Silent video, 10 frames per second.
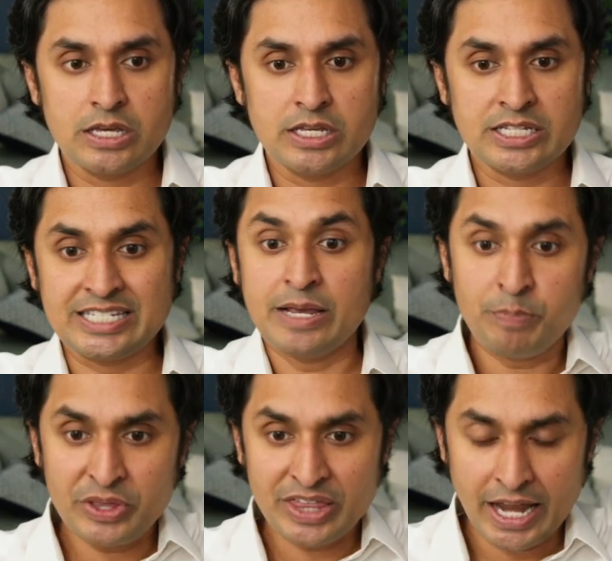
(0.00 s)

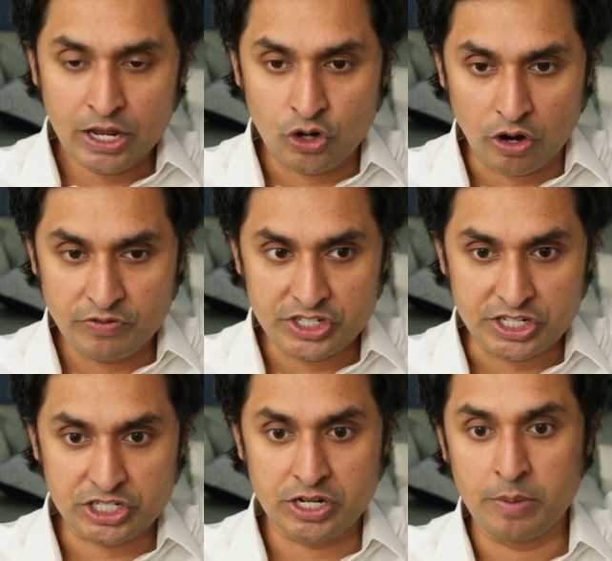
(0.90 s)
sympathetic nervous
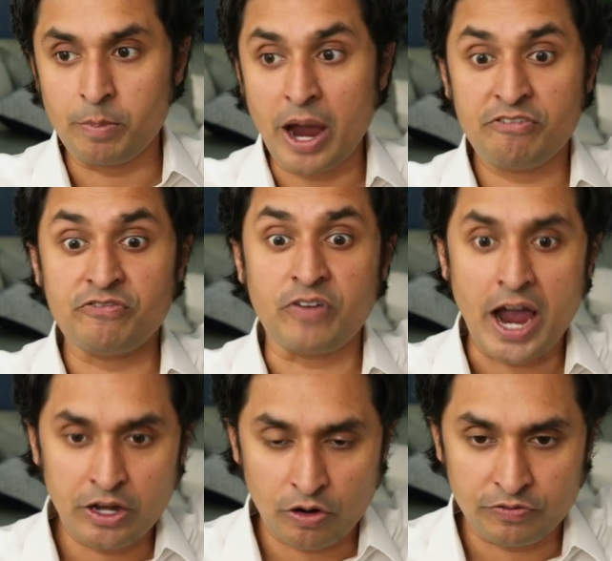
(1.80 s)
system, my
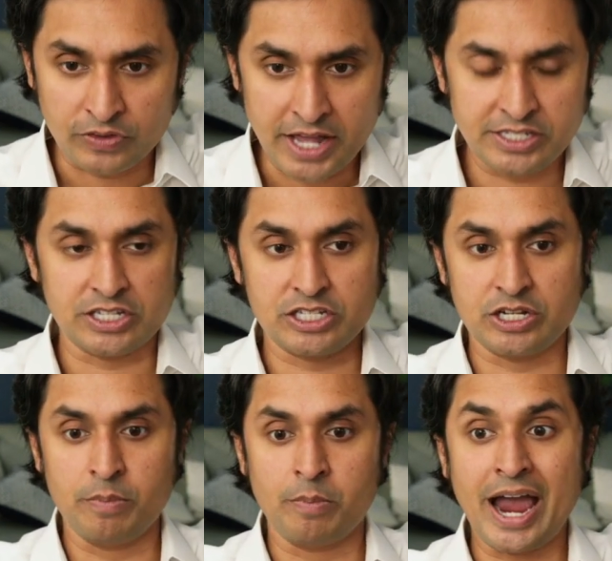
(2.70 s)
fight or flight
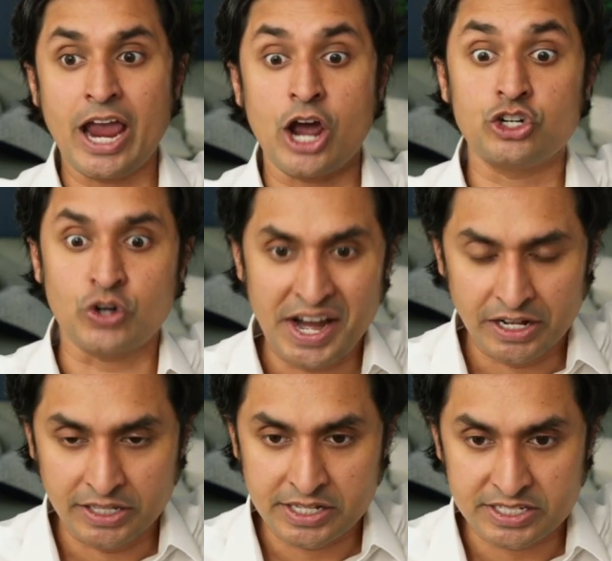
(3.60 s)
system, my
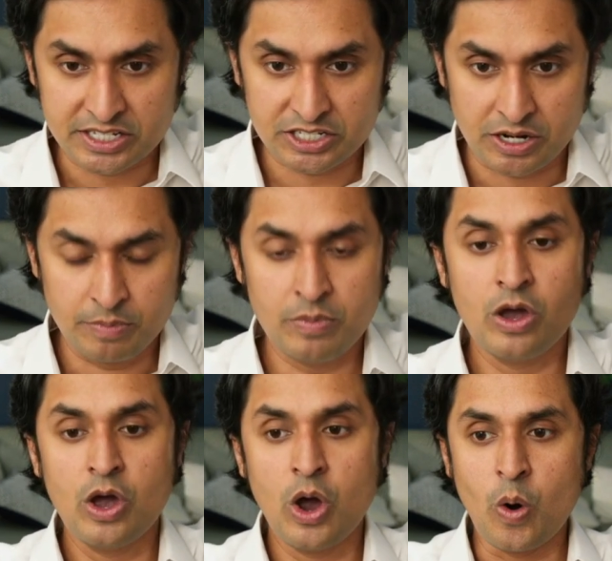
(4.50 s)
adrenaline system
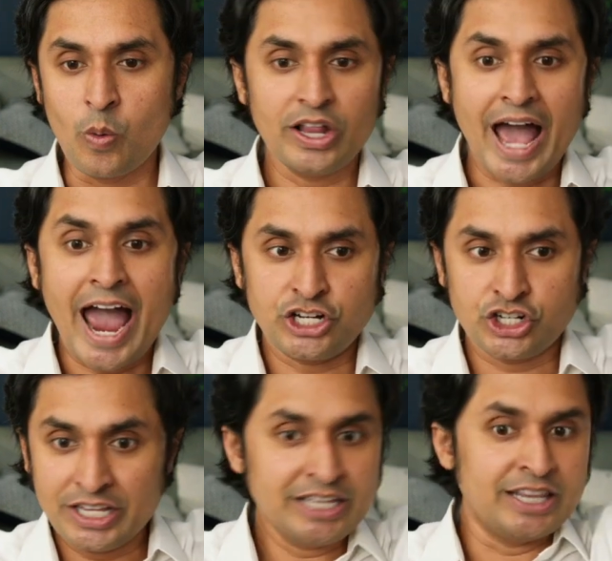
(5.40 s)
will
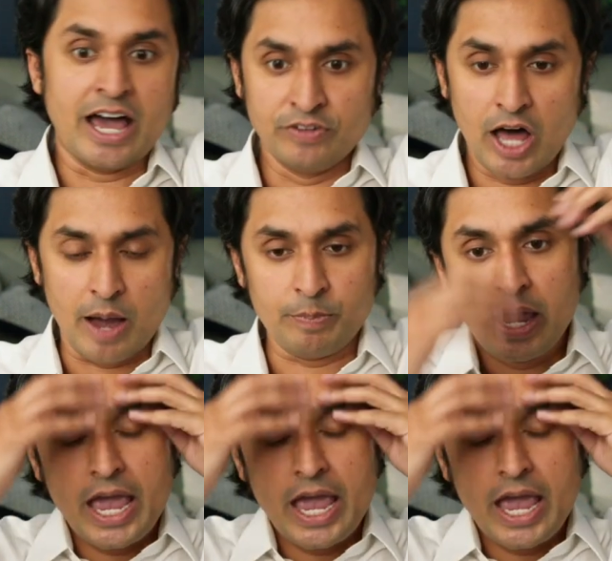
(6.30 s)
actually level up,